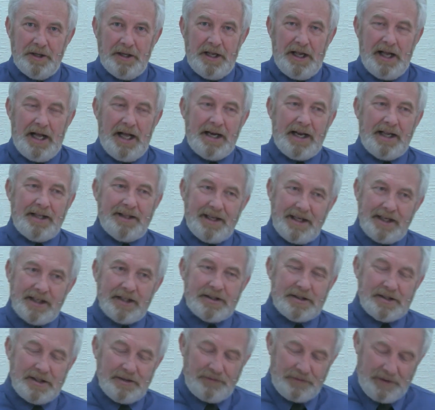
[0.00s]
And I think
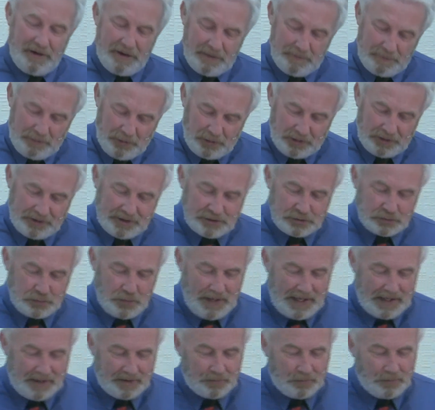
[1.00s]
it's very important as
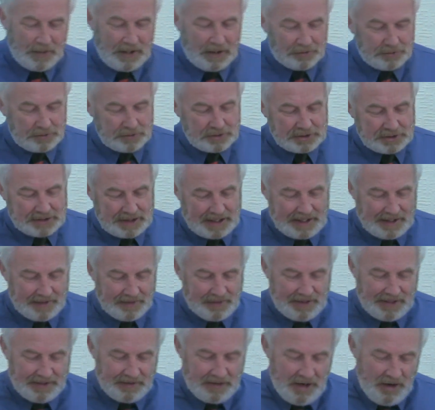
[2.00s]
well that we
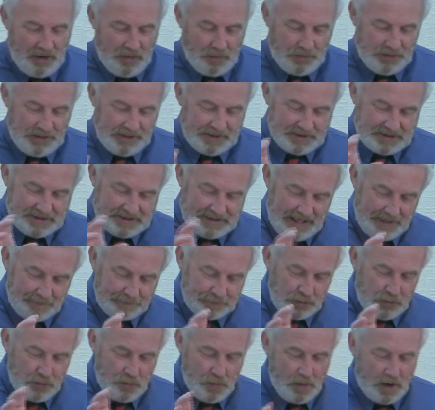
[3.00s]
understand that within
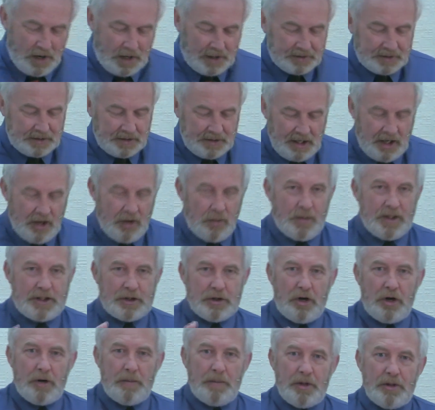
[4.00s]
chapter 1, we
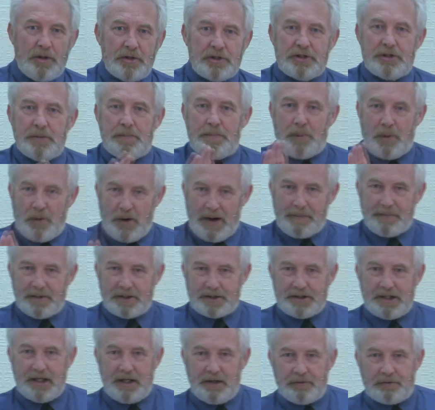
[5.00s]
talk about the
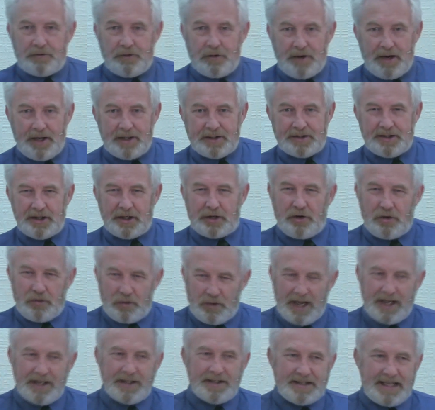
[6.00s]
supremacy of Christ, that
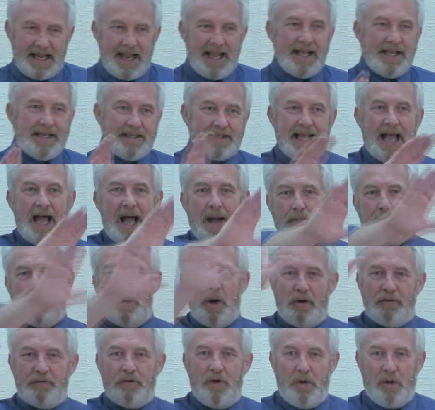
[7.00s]
Christ is
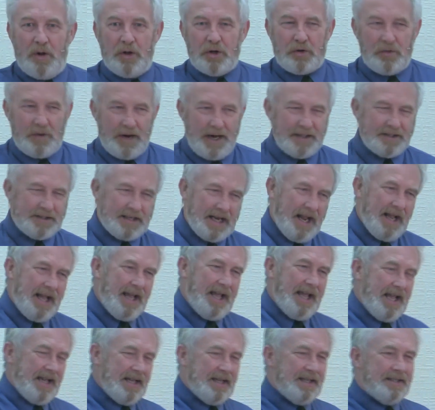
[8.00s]
above all. Christ
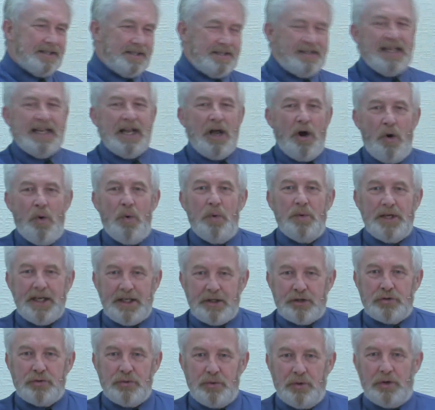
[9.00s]
is the only
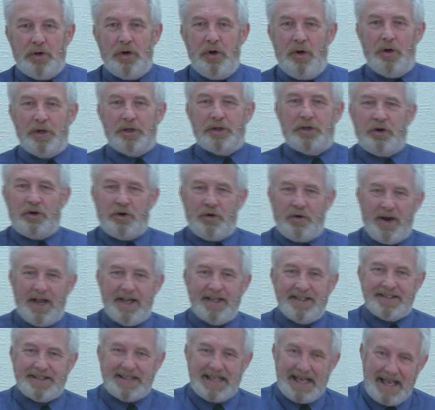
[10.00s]
true God.
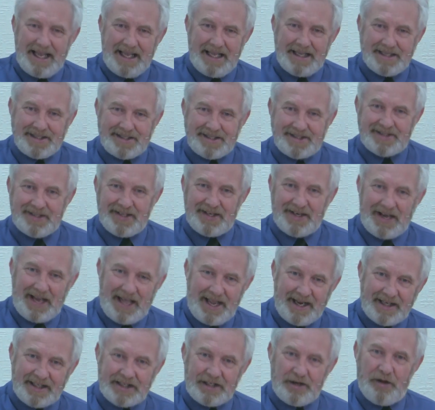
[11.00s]
Christ is the
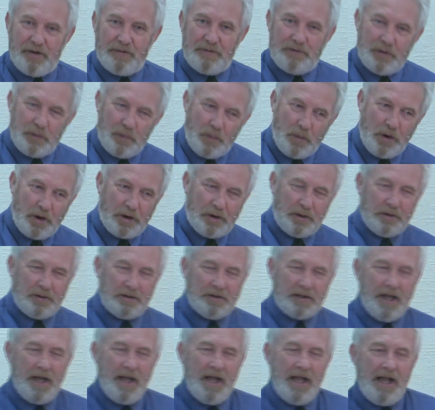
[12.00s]
light of the
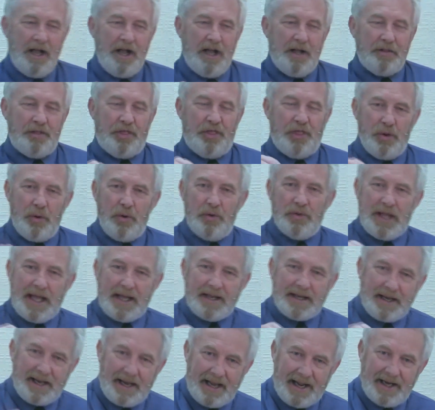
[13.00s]
world. And through
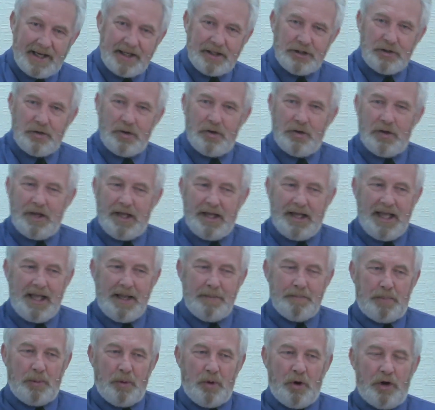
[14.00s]
that light, he
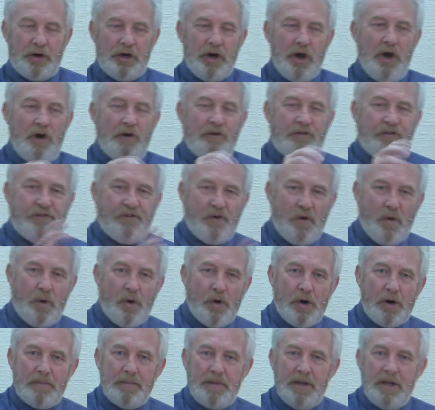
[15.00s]
brought
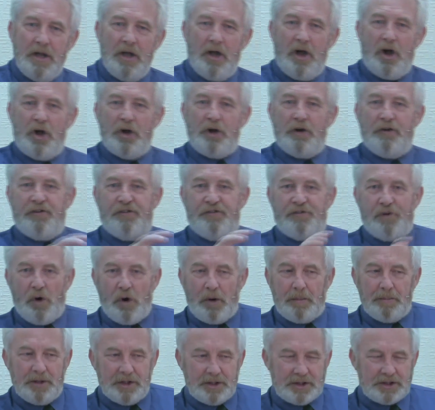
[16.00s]
form out of
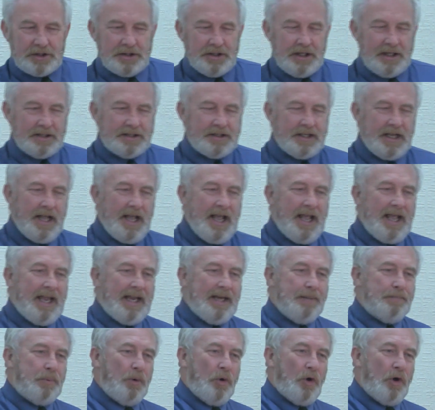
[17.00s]
formlessness.
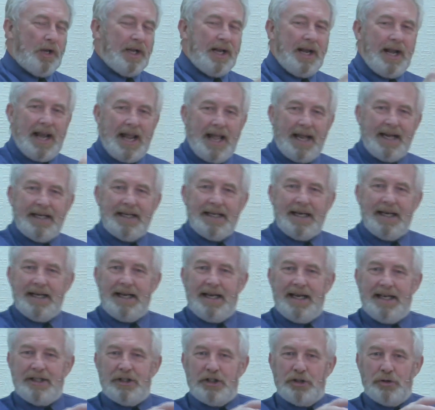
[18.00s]
He brought light.
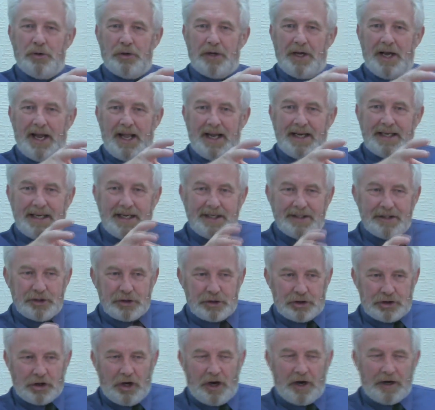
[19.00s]
He shone light into
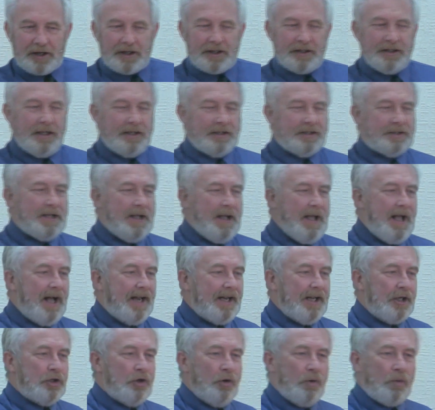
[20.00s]
darkness.
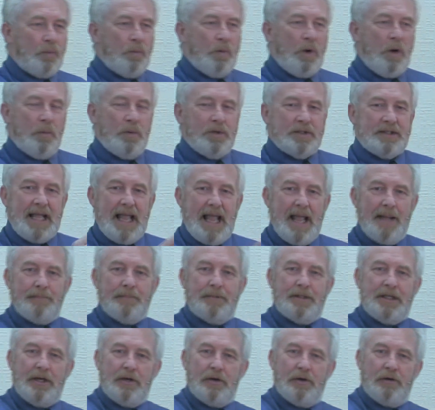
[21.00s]
And he took what was
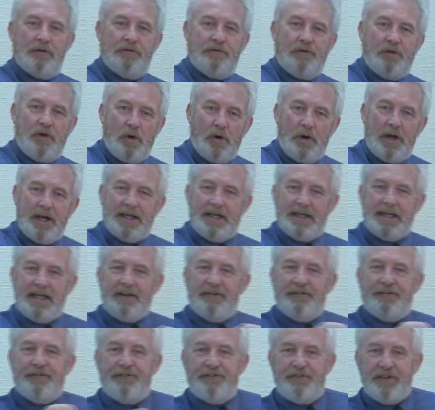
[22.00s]
empty or void and he
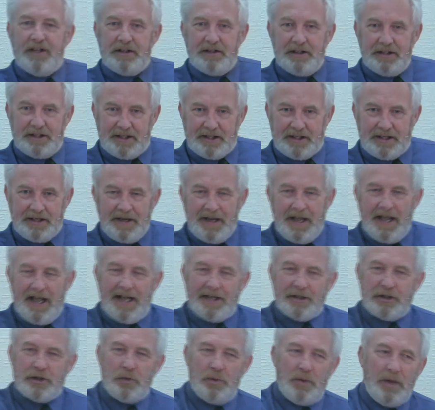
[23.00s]
filled it.
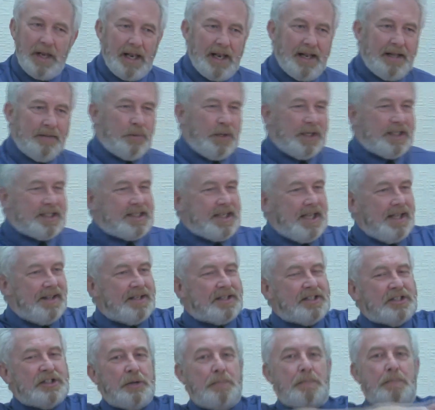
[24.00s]
And so we see
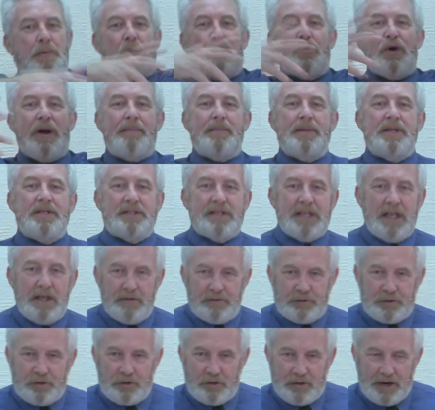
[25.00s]
the supremacy
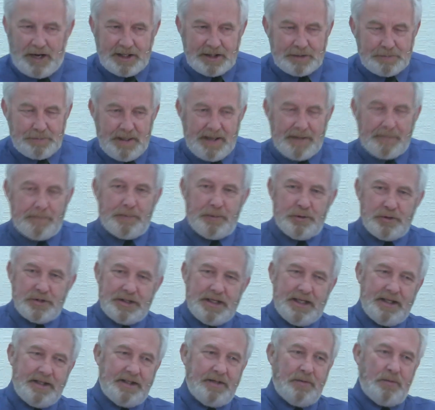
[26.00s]
of Christ being
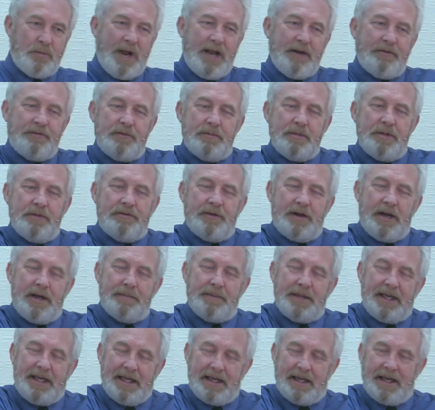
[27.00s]
presented right from the very
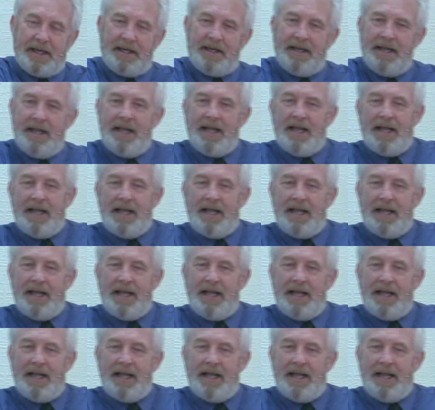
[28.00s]
beginning.